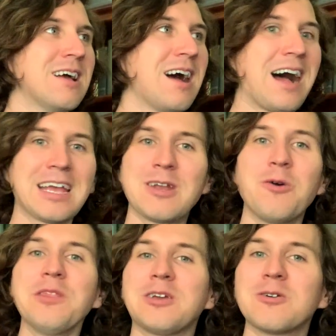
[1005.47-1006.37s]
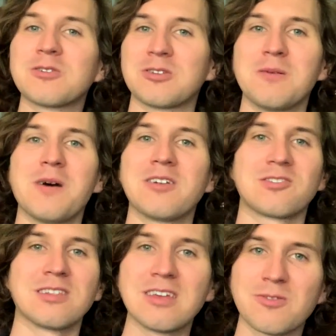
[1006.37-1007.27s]
I can only cook so much,
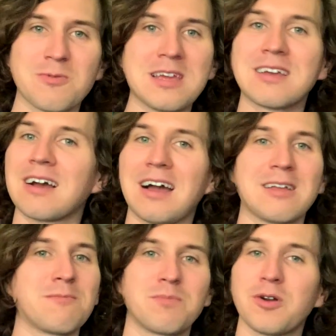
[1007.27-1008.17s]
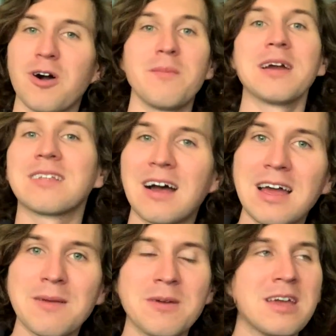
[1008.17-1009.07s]
and this week I put all my
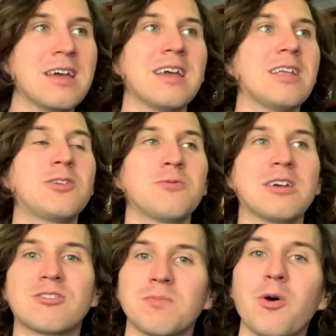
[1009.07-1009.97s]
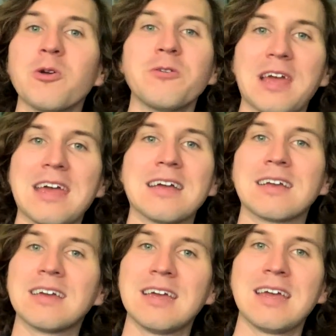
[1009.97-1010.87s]
time into a spoiled
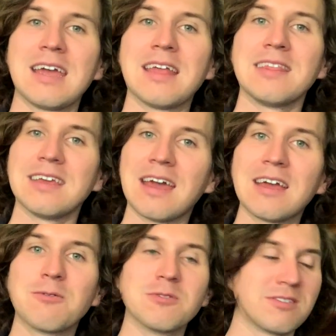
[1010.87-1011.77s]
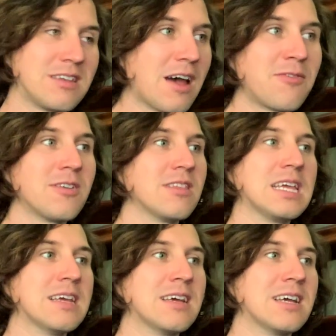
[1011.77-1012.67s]
egg, and the egg was definitely